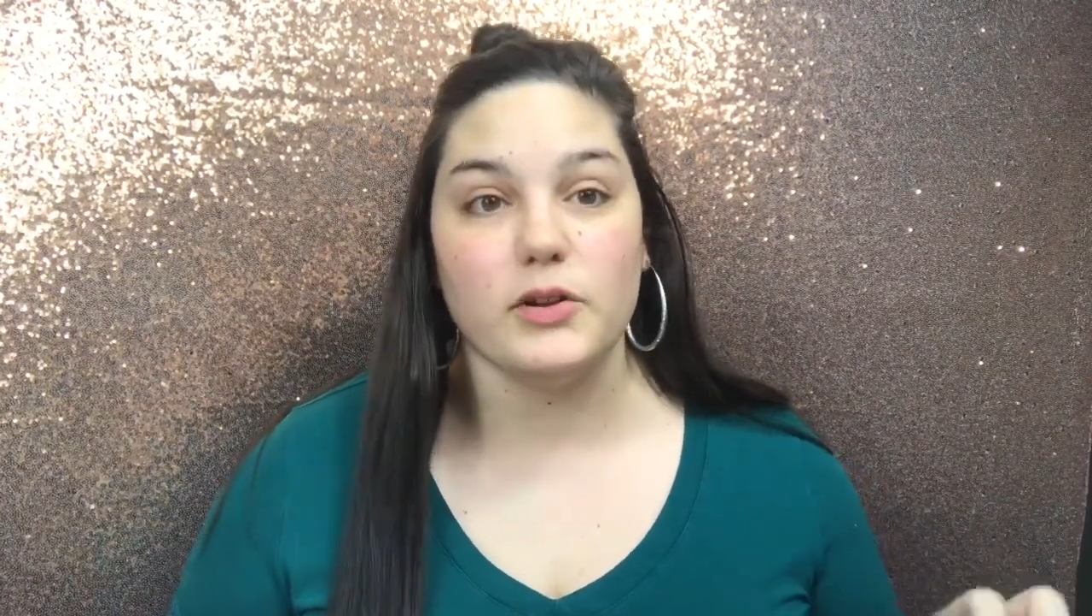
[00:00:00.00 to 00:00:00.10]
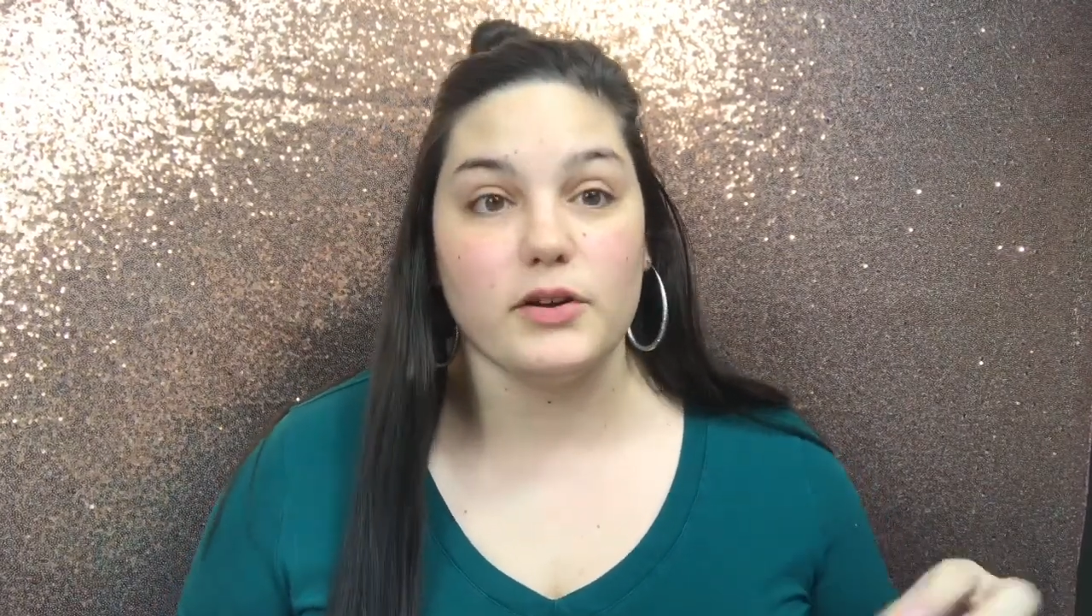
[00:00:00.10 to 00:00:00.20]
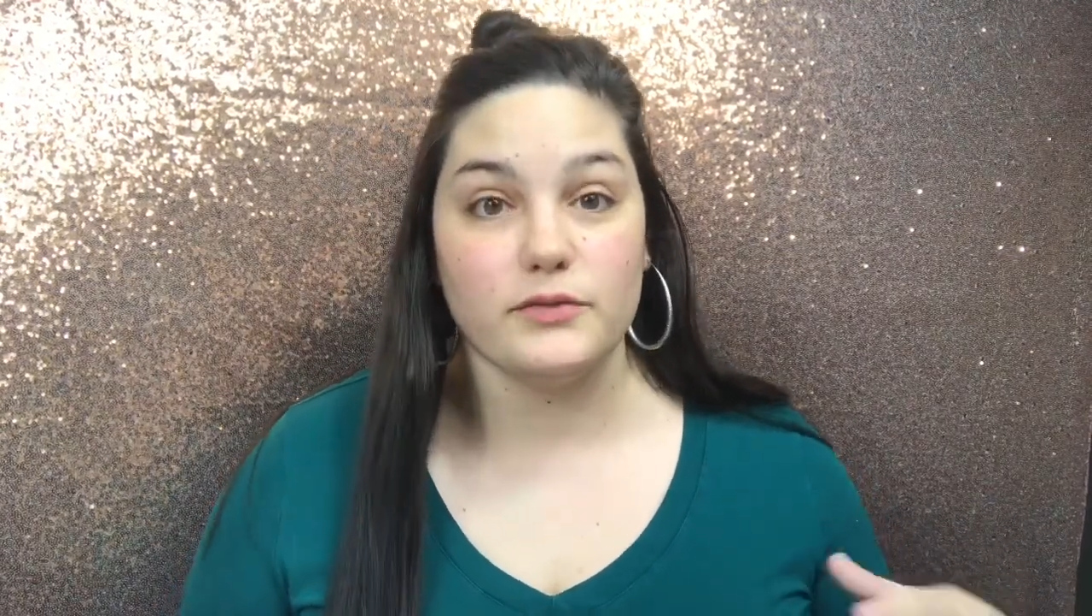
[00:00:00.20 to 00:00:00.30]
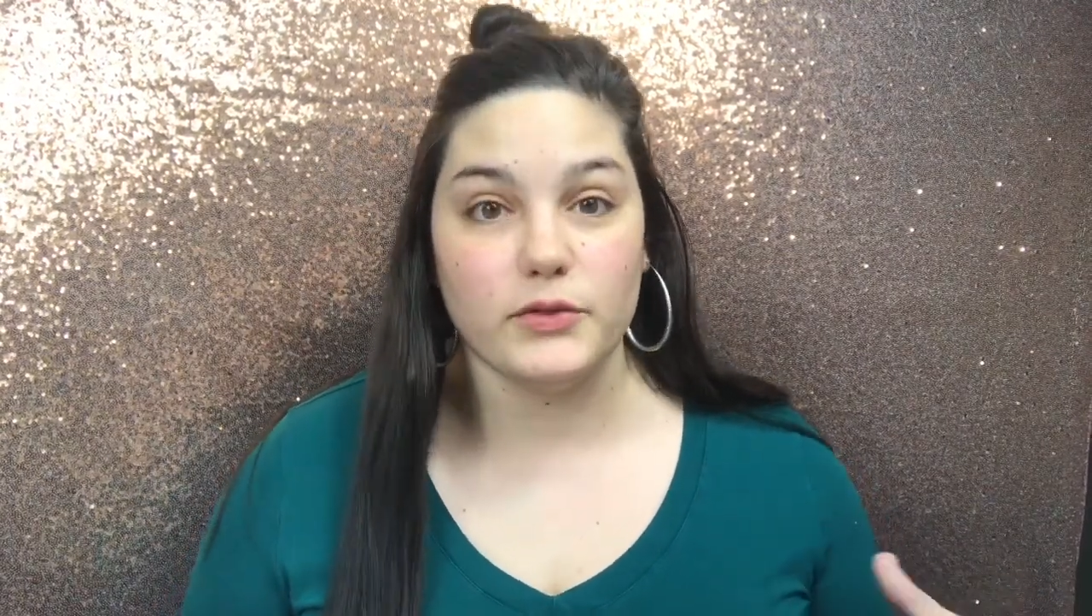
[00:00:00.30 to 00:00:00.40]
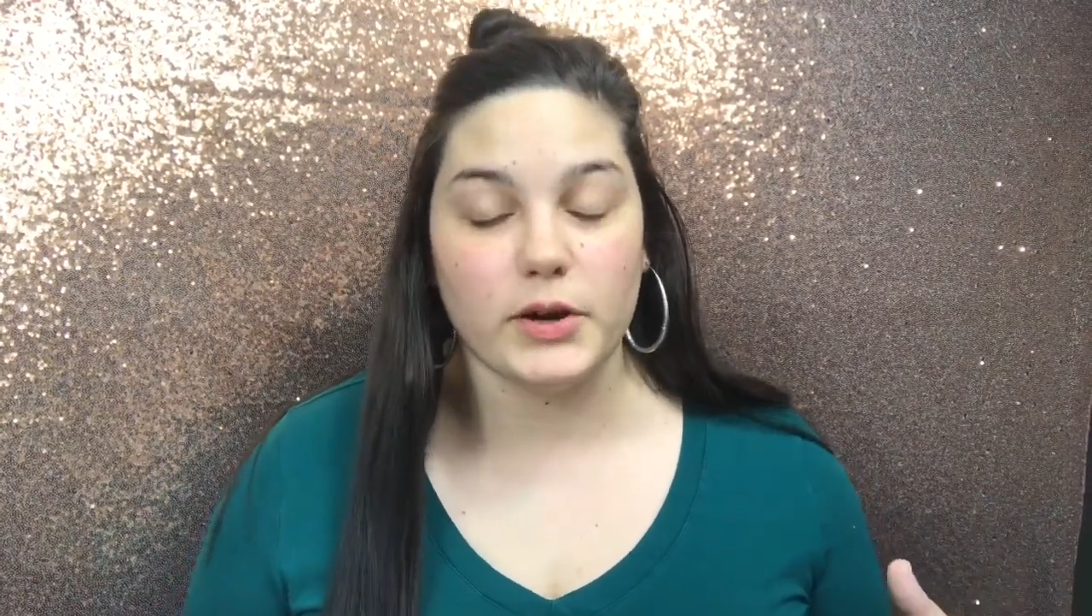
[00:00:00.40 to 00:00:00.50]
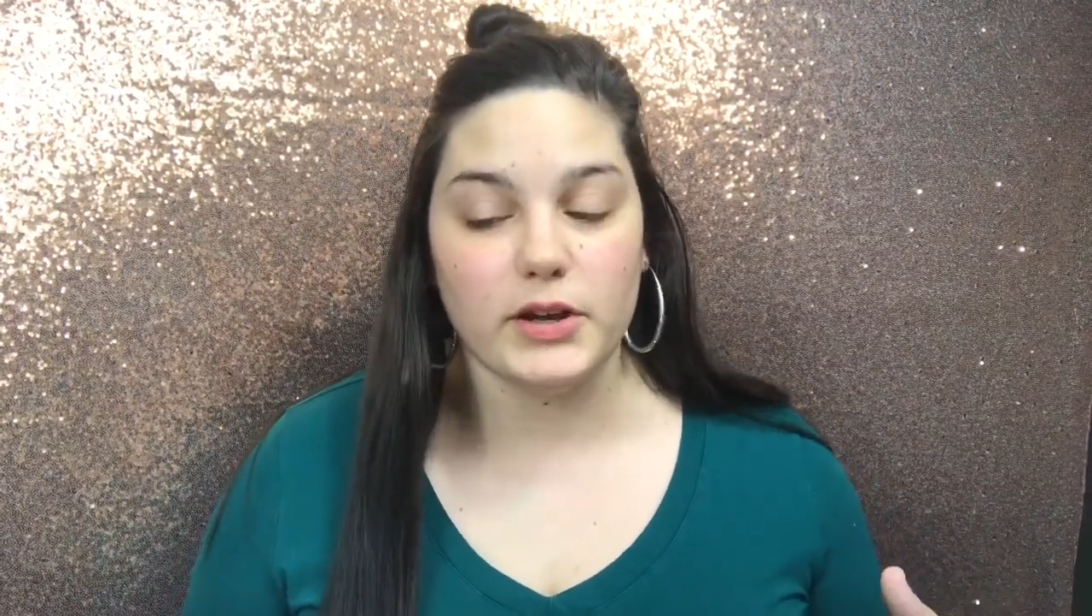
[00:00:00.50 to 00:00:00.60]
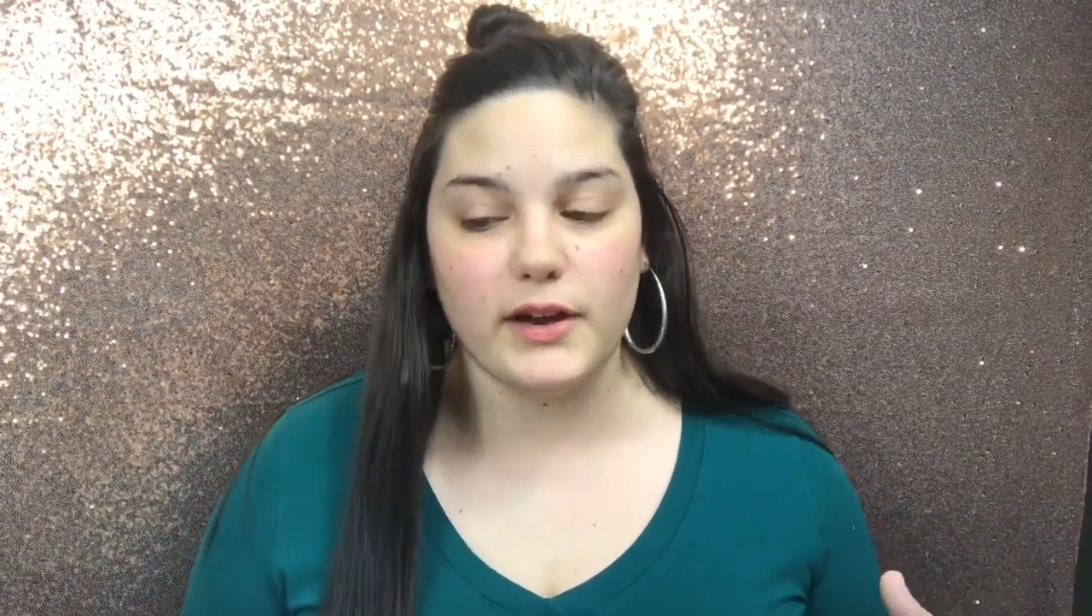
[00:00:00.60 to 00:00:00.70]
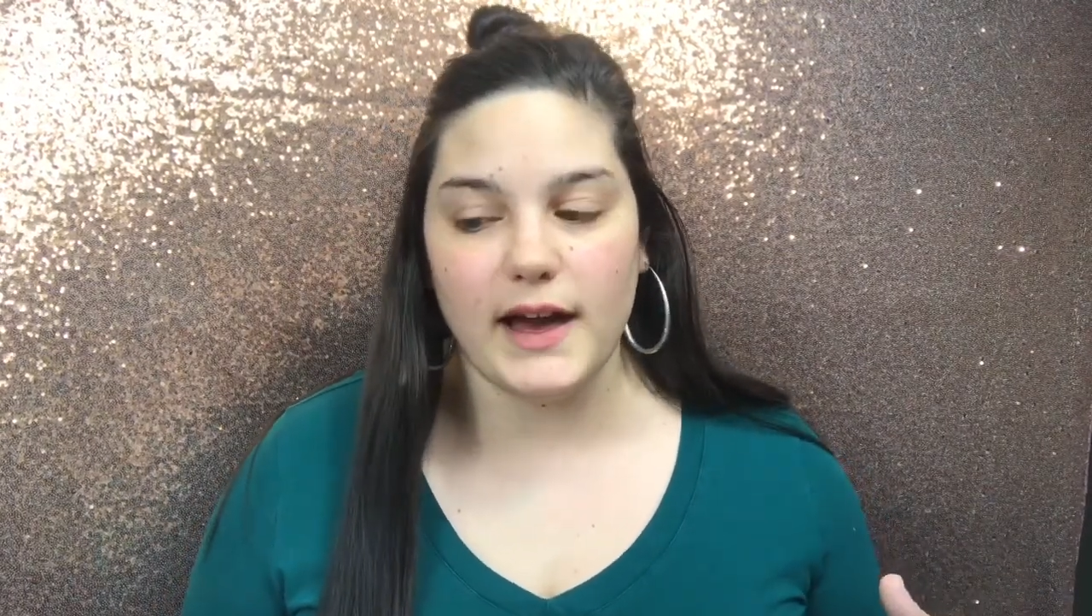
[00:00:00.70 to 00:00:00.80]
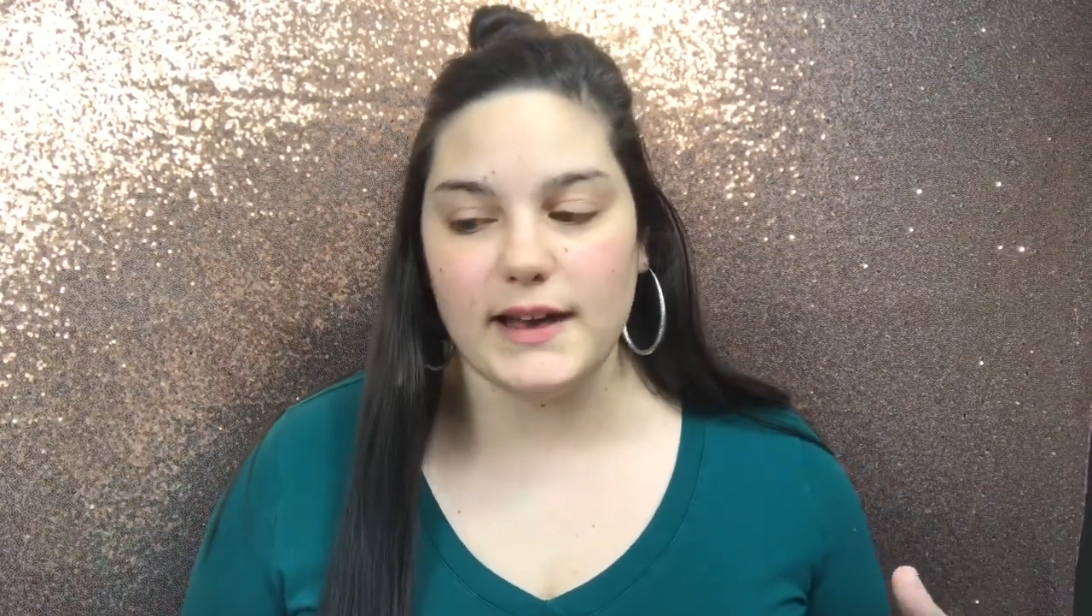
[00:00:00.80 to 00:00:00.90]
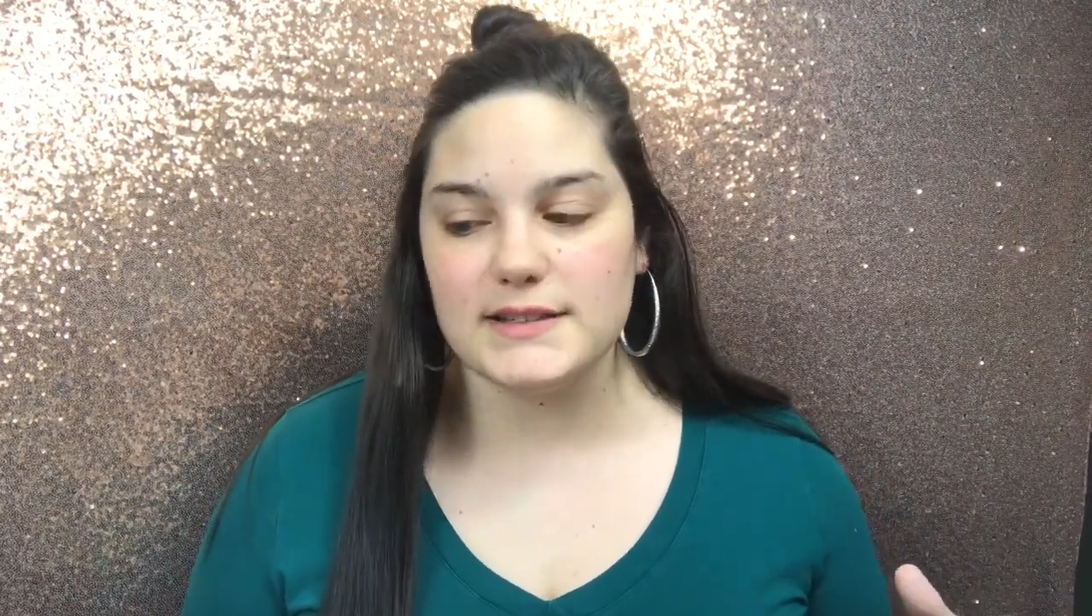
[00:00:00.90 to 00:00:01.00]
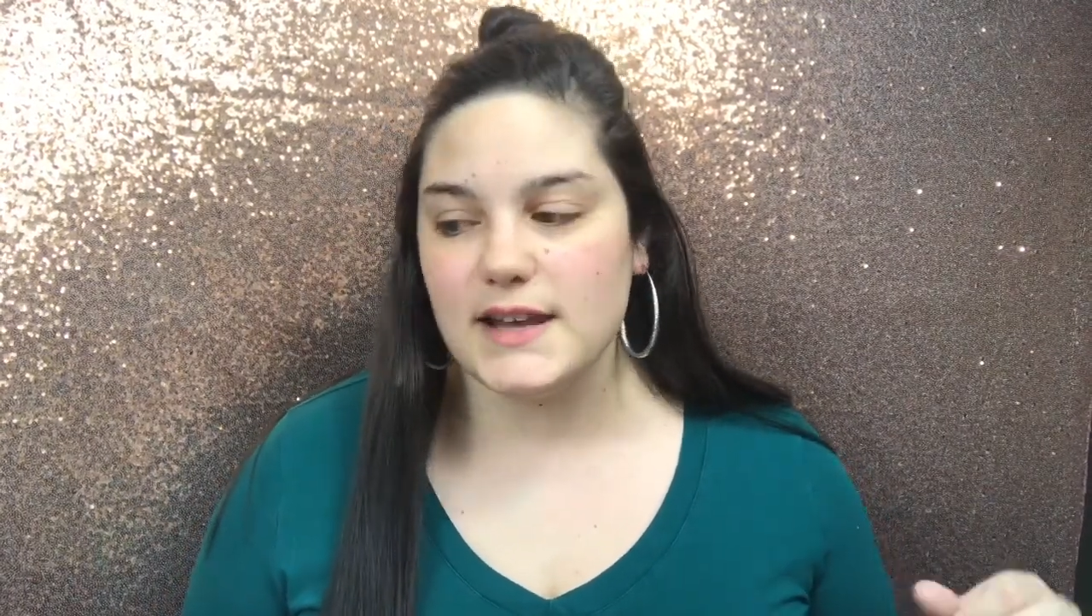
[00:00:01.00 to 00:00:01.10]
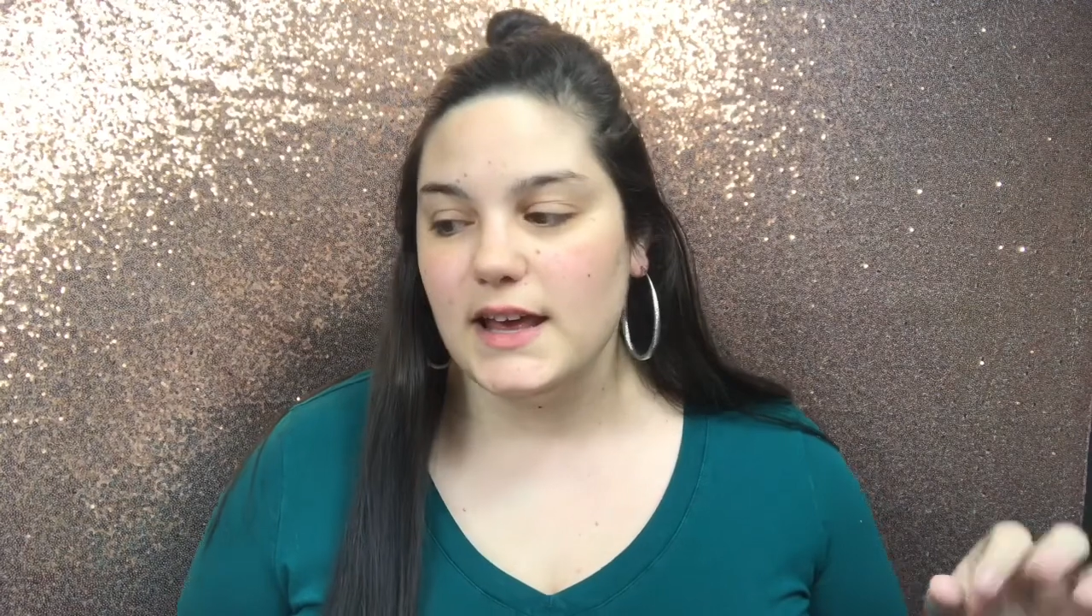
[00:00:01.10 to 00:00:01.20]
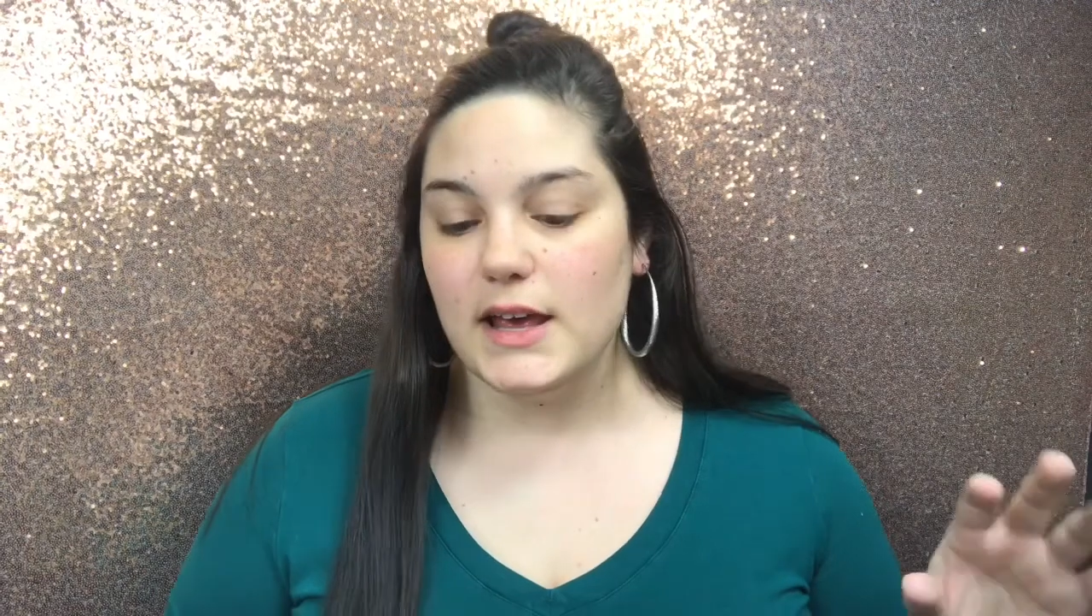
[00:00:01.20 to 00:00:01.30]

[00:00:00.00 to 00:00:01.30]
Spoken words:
look for you guys.